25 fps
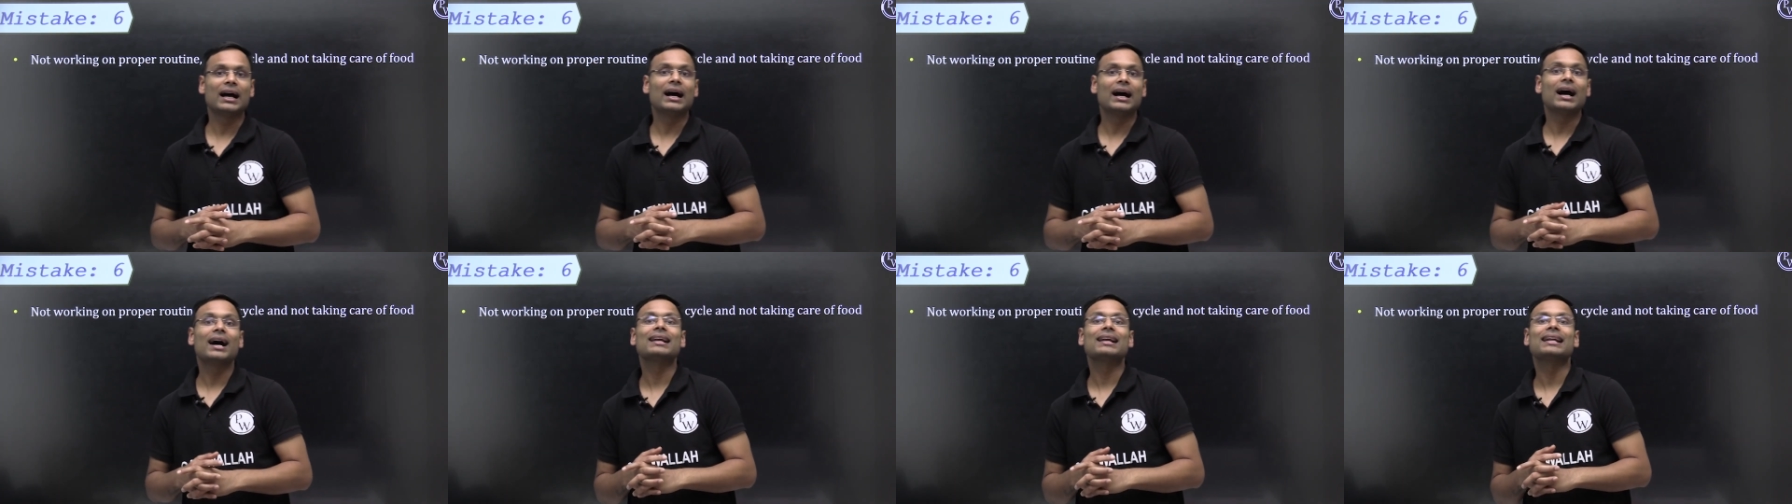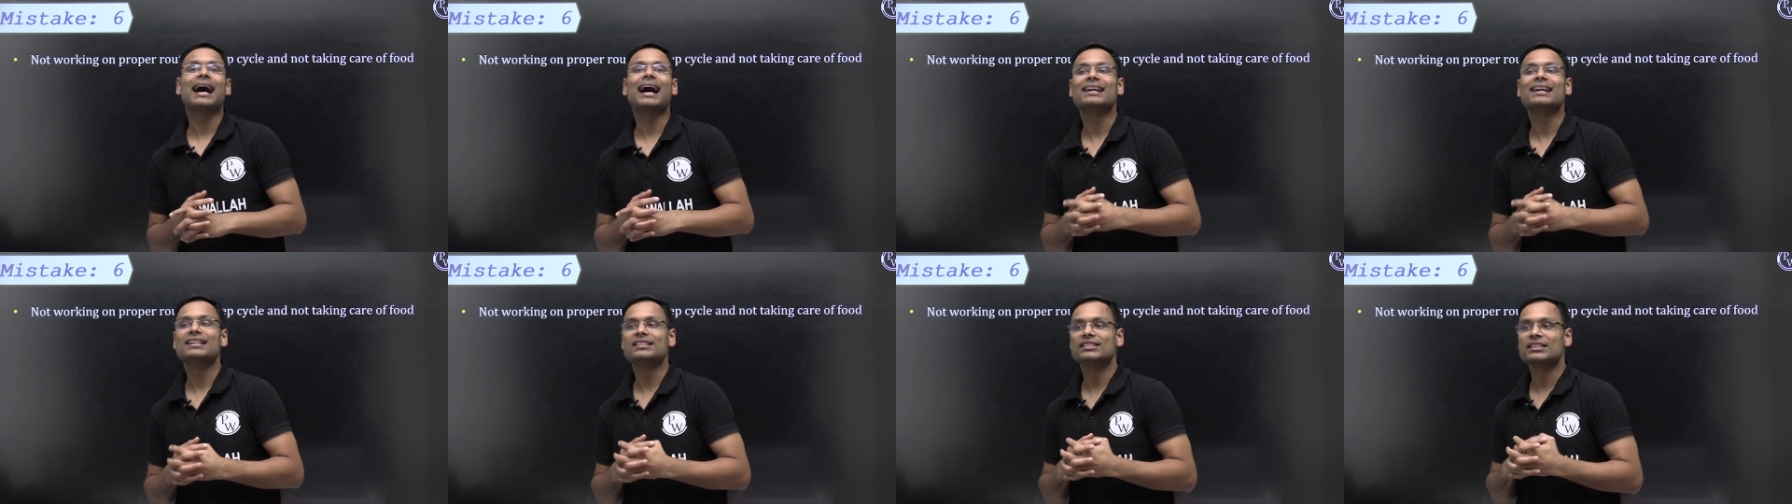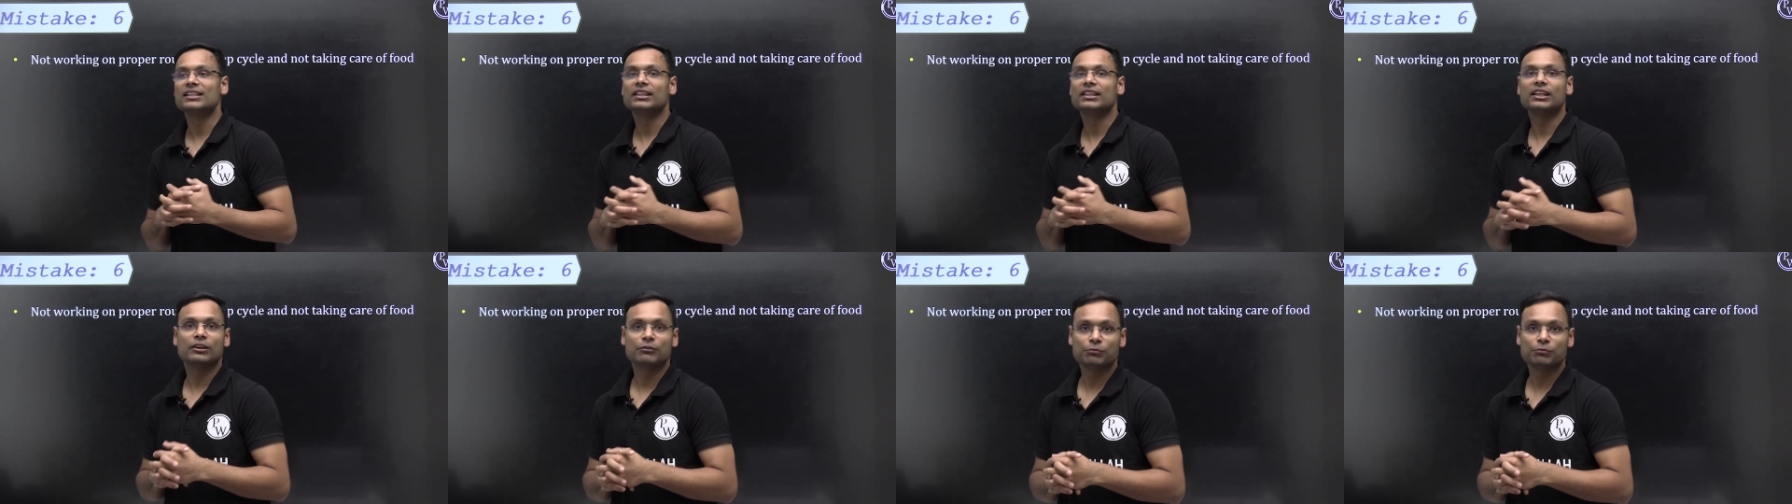
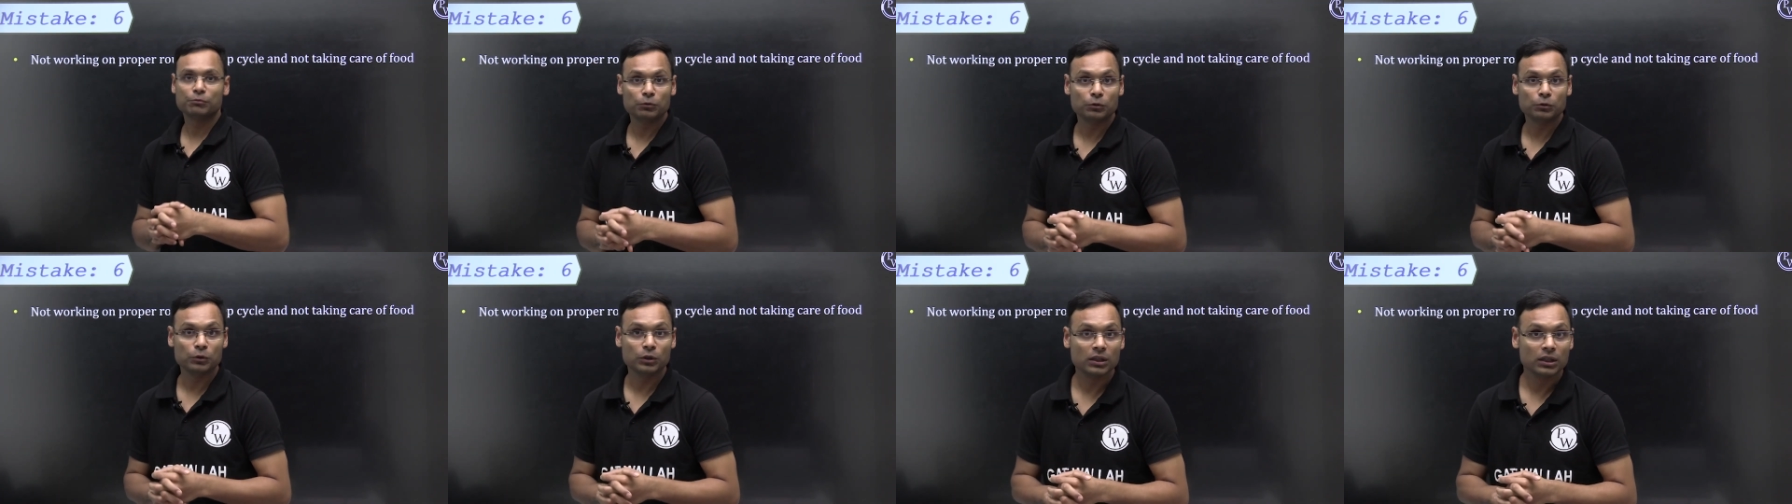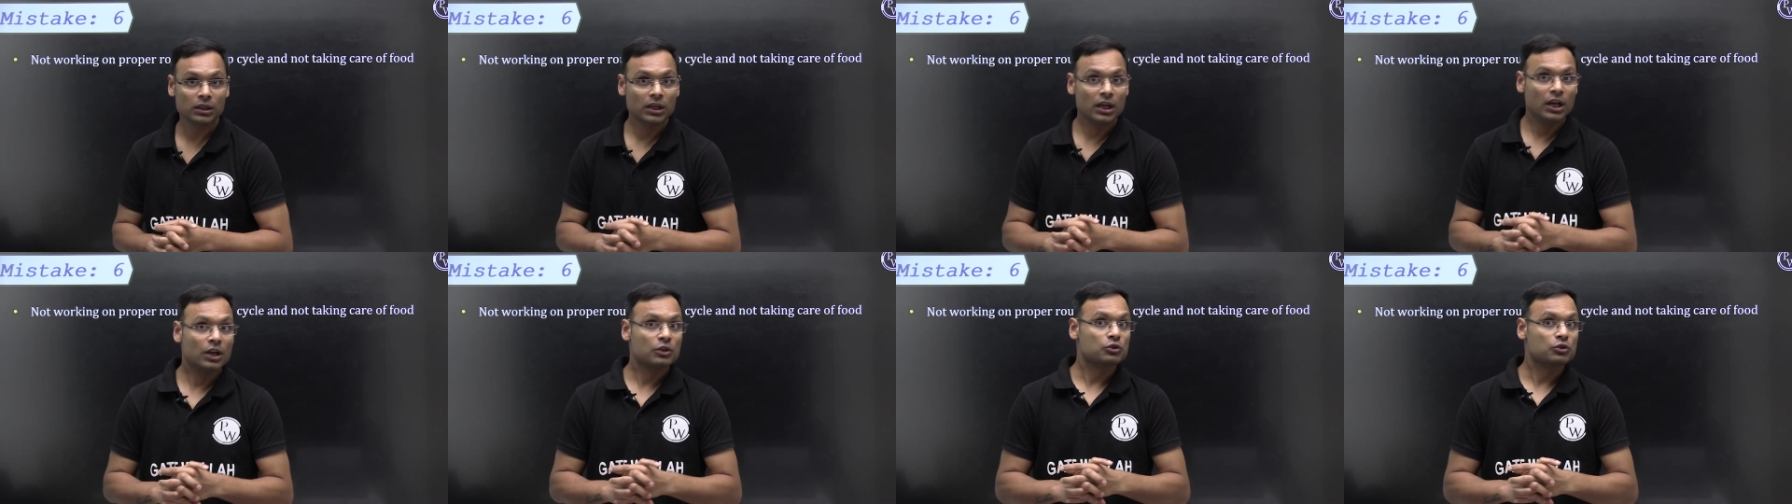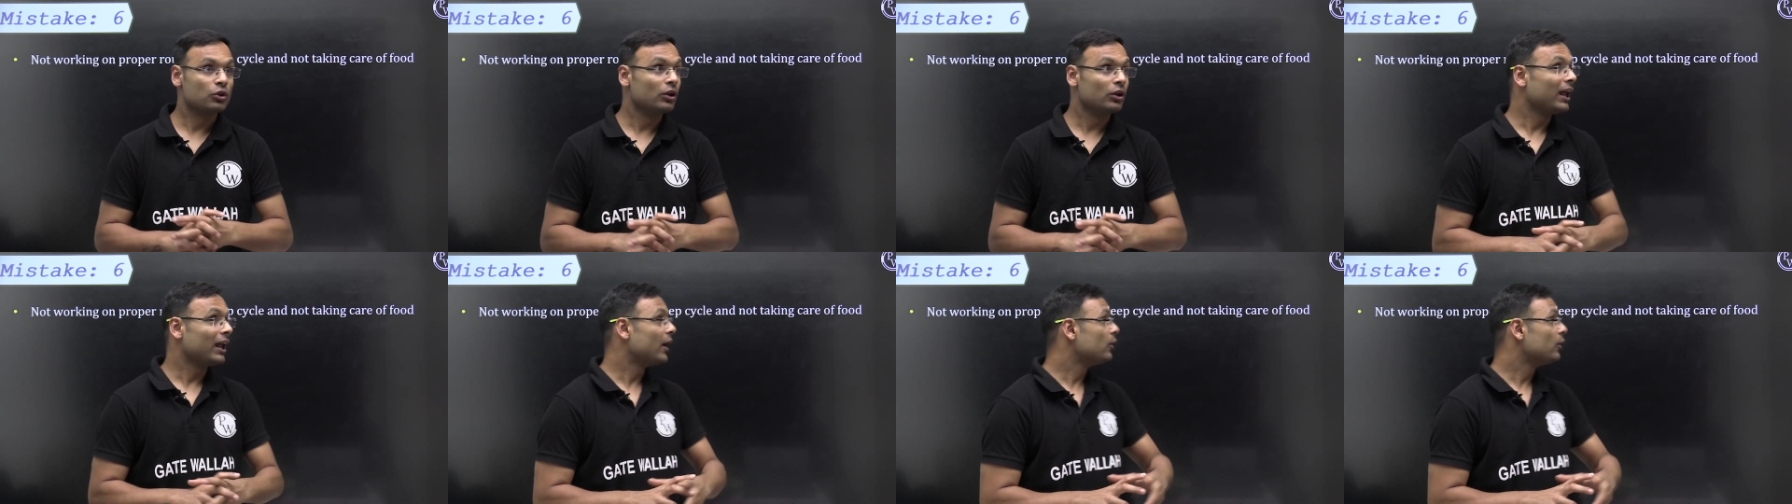unhygienic food so you'll